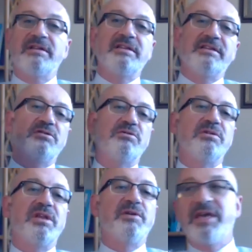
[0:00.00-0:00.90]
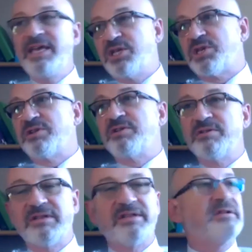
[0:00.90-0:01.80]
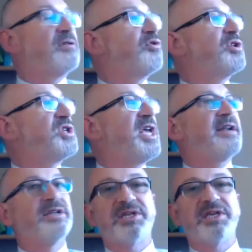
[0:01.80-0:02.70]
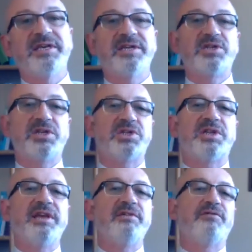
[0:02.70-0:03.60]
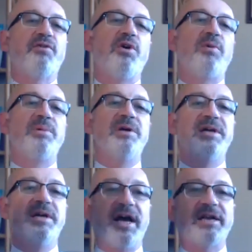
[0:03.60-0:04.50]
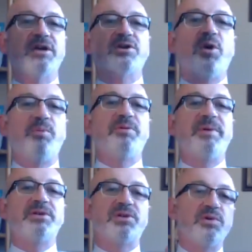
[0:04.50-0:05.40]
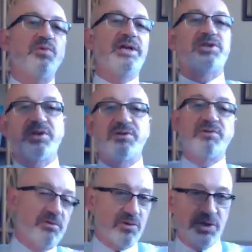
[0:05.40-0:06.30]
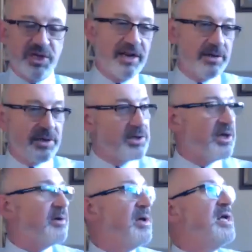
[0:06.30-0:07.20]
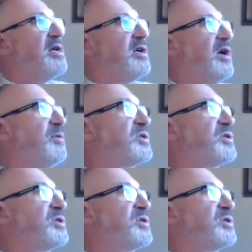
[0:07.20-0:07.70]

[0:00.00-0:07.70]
you know, Eastern Christianity is distinct from and a complement to Western Christianity. So I'm not